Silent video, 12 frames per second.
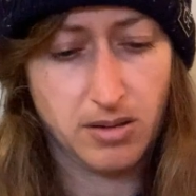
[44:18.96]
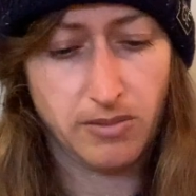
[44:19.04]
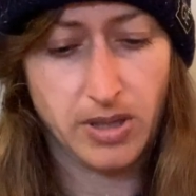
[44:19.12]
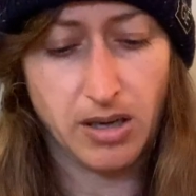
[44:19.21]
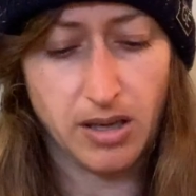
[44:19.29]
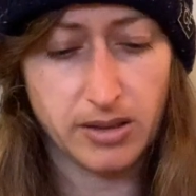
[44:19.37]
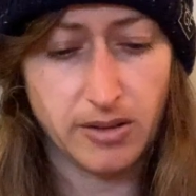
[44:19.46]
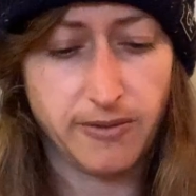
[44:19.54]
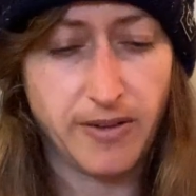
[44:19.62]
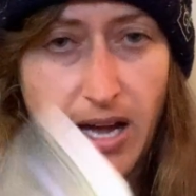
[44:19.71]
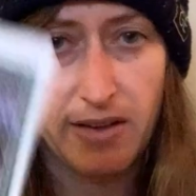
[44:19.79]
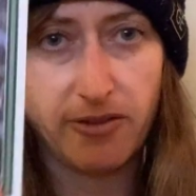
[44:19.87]
We got the
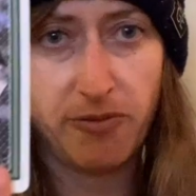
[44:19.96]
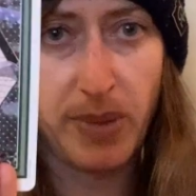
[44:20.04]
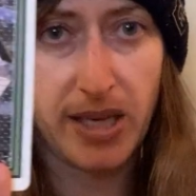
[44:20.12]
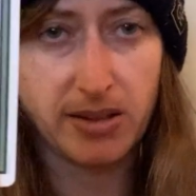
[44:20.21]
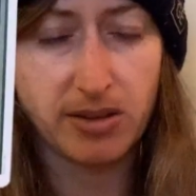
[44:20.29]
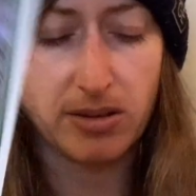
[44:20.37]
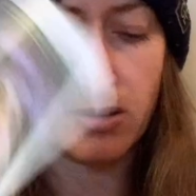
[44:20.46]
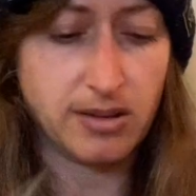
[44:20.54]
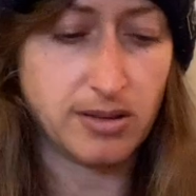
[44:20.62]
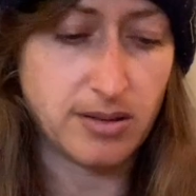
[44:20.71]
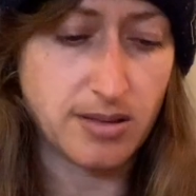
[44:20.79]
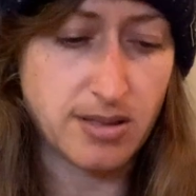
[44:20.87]
Five of
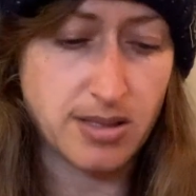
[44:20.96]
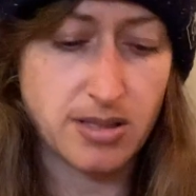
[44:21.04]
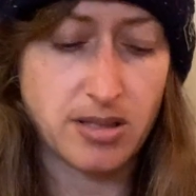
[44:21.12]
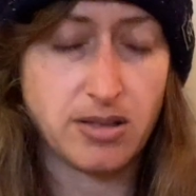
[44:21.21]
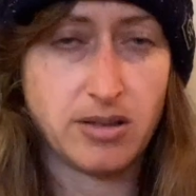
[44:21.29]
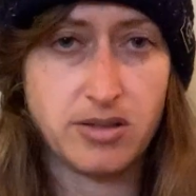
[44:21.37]
Pentacles,